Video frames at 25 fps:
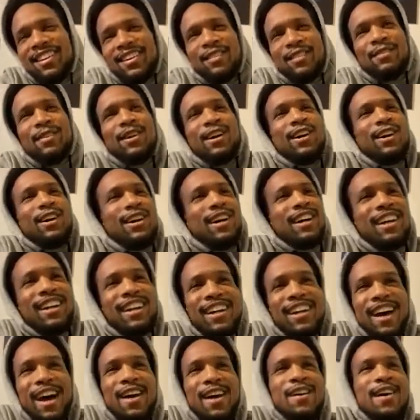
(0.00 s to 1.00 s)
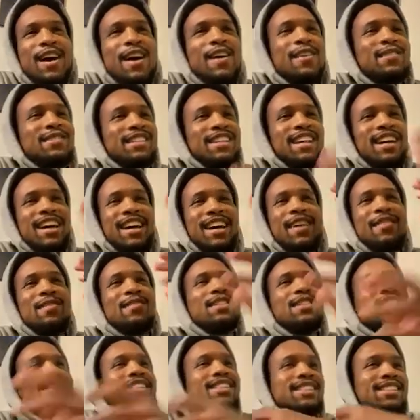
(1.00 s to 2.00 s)
Bro, I'm
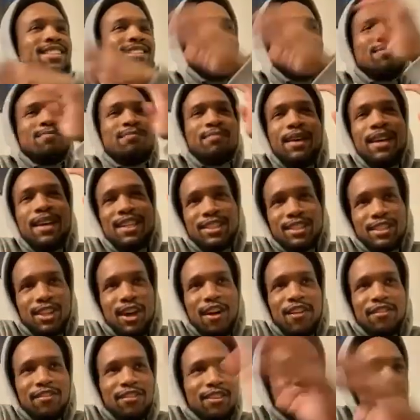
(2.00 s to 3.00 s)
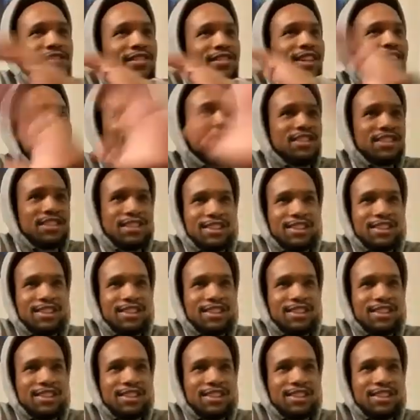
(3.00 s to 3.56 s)
just based off of years.